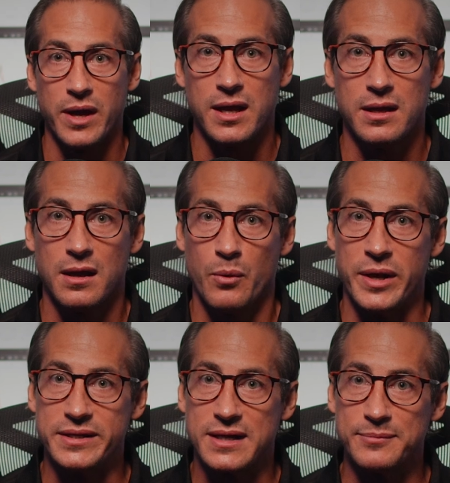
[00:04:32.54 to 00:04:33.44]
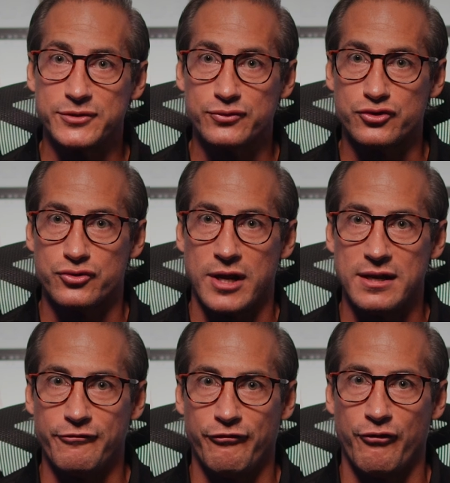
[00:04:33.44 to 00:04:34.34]
way, when it comes to
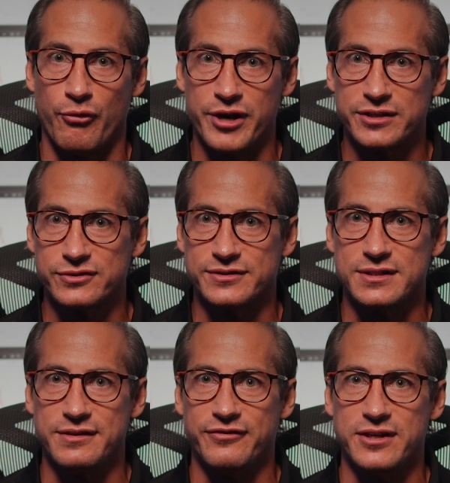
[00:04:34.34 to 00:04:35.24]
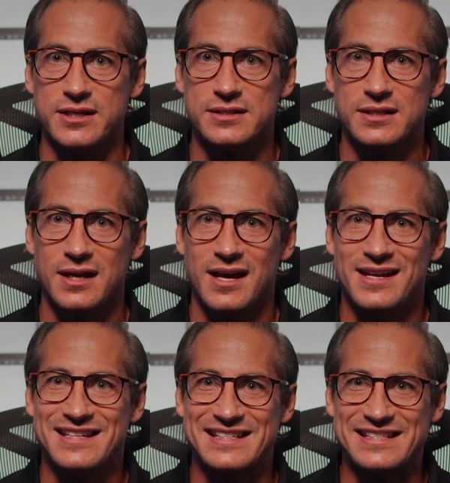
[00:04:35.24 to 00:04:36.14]
trading Forex or CFDs,
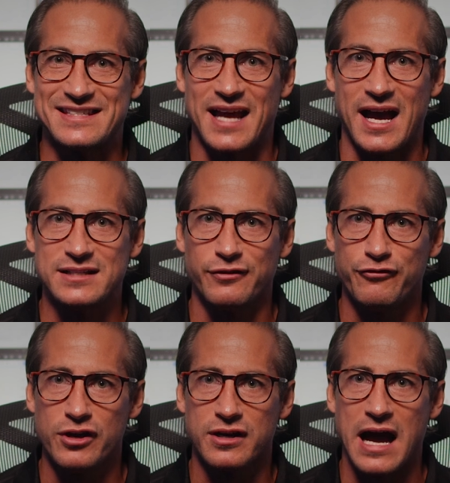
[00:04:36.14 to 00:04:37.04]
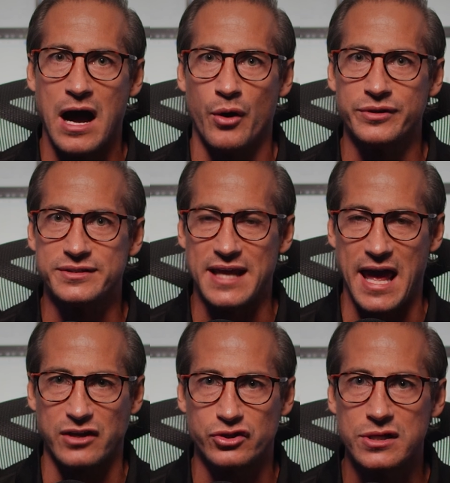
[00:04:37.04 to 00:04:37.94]
the size of your account is
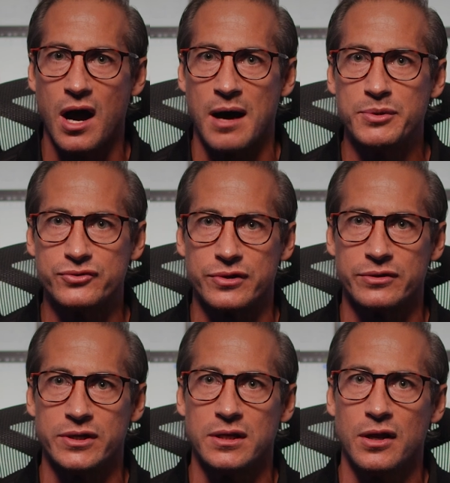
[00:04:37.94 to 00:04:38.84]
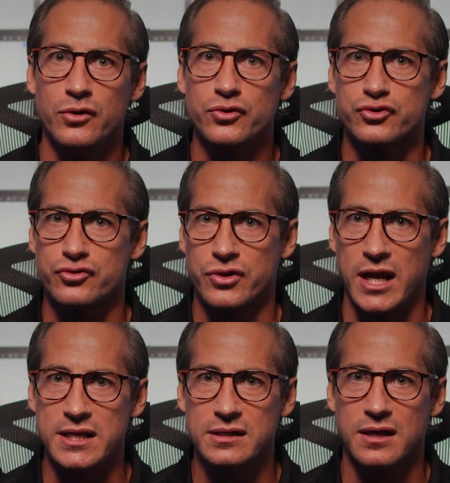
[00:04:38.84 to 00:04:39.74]
actually arbitrary. Your
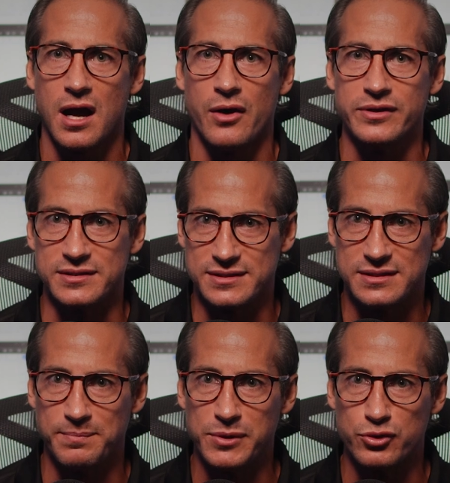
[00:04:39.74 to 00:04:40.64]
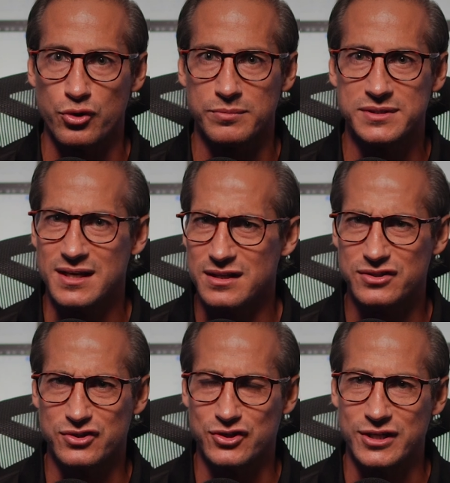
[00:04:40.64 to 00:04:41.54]
trading account, in simple terms,
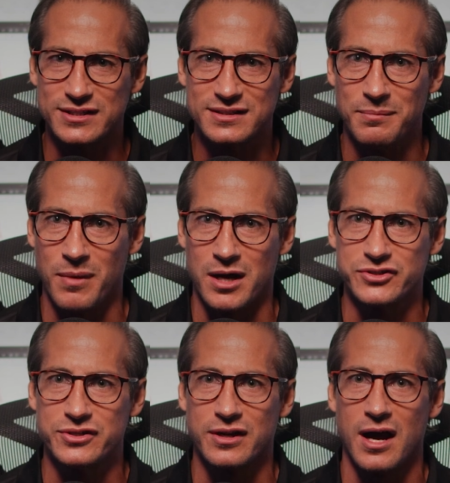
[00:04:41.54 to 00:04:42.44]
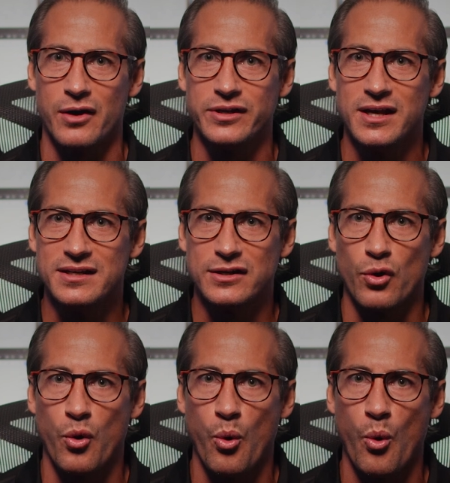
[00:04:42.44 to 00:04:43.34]
is just a margin account that
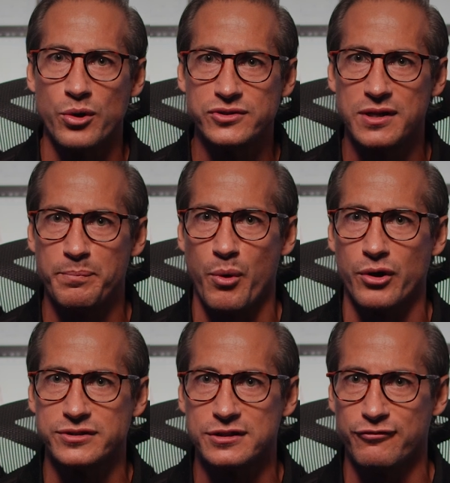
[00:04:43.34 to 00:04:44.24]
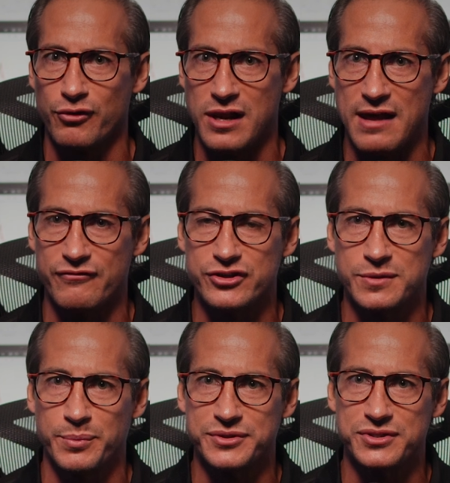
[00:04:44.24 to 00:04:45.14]
holds your deposits for
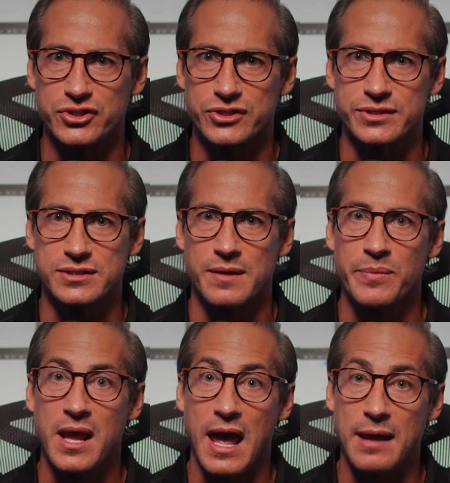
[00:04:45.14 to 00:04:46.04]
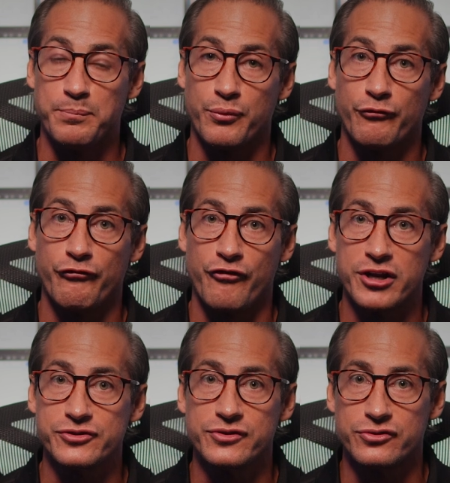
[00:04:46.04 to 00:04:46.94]
leveraged positions. And
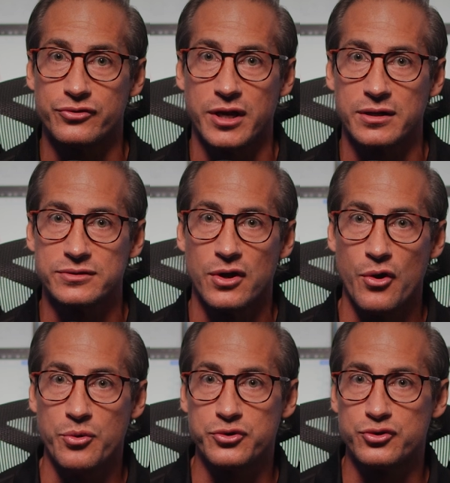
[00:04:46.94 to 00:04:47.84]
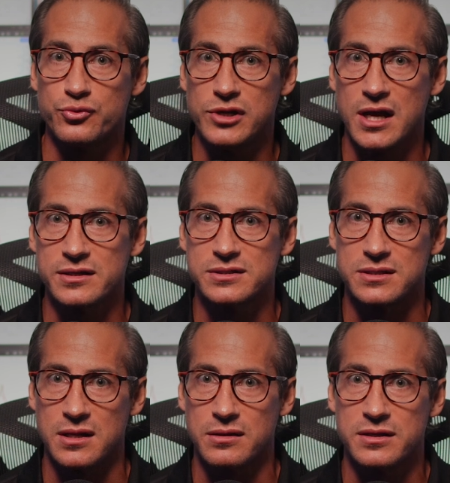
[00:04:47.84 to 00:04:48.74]
professional traders who truly
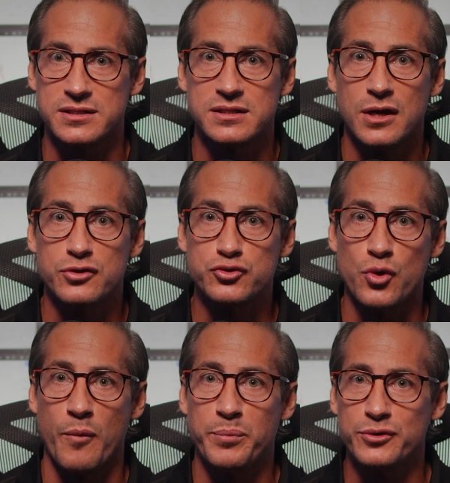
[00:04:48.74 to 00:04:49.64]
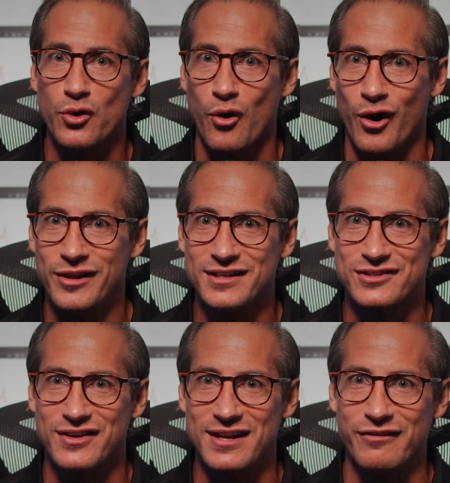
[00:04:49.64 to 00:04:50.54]
understand this don't put all their
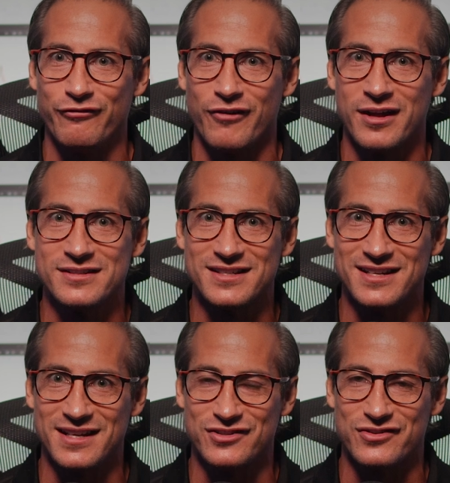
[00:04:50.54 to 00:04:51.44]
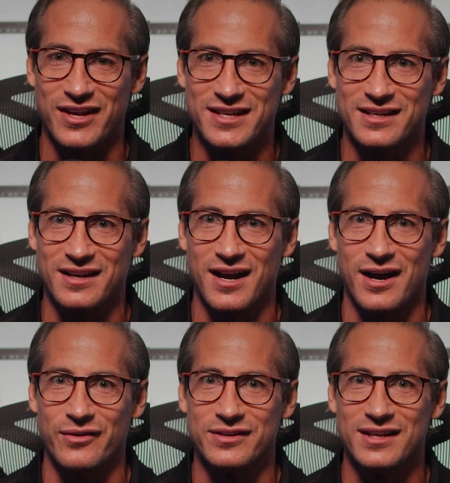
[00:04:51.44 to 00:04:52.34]
trading funds in their trading
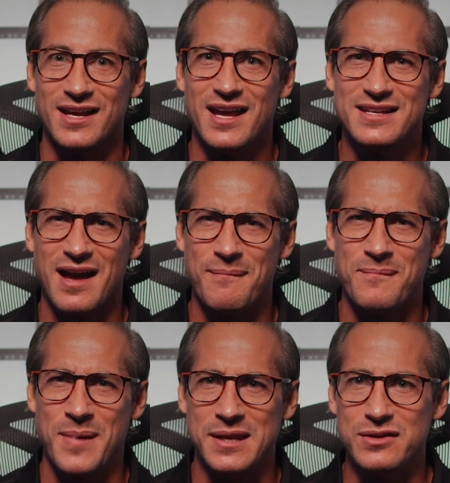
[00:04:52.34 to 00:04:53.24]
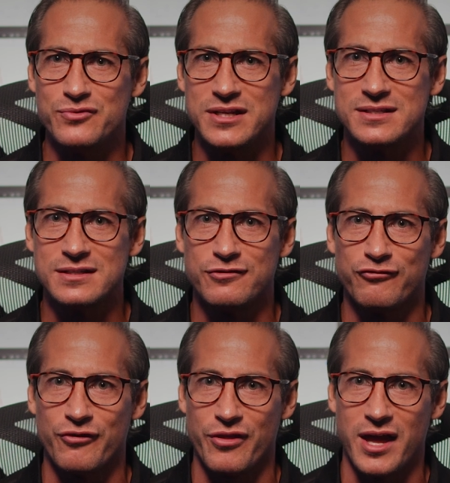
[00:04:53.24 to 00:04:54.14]
account. There are many reasons
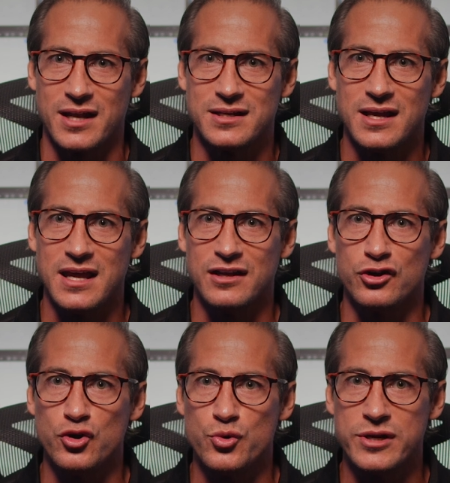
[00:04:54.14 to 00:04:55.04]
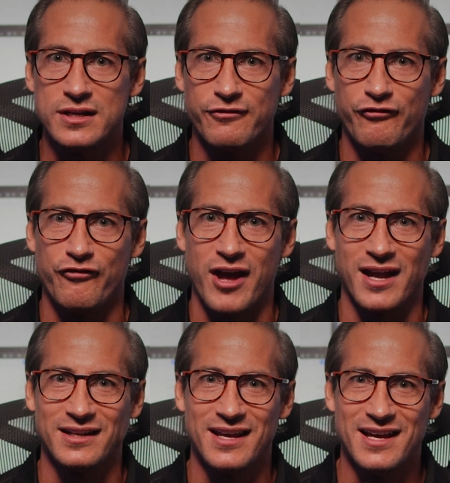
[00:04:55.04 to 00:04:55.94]
for that, including the
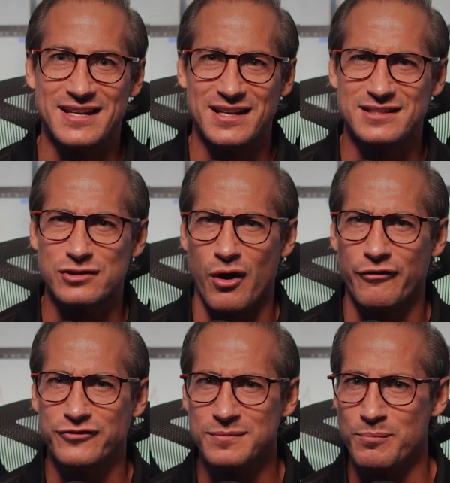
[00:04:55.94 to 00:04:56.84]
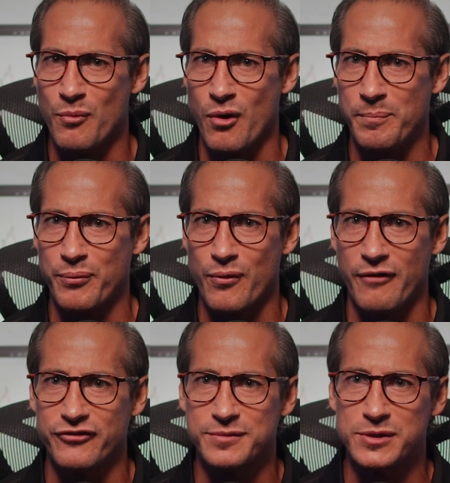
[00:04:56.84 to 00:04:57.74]
fact that it's often more
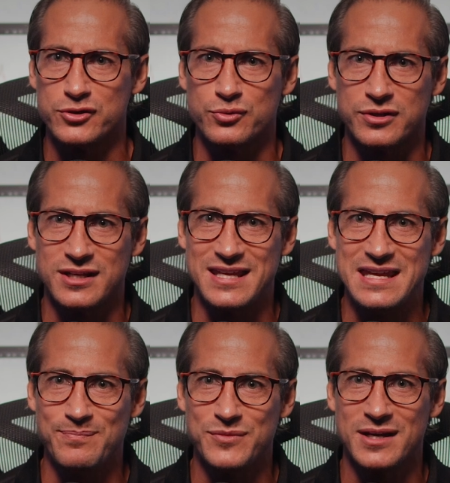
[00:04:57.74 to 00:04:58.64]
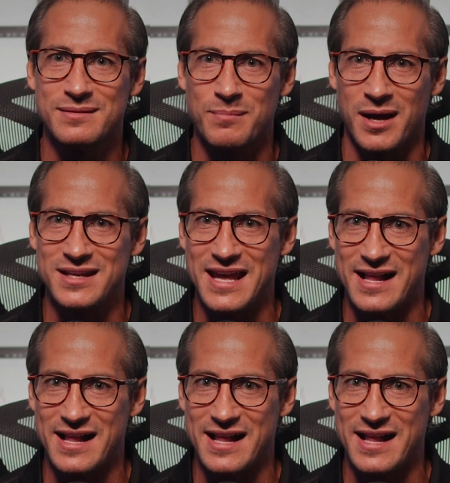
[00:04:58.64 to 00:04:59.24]
profitable to keep that money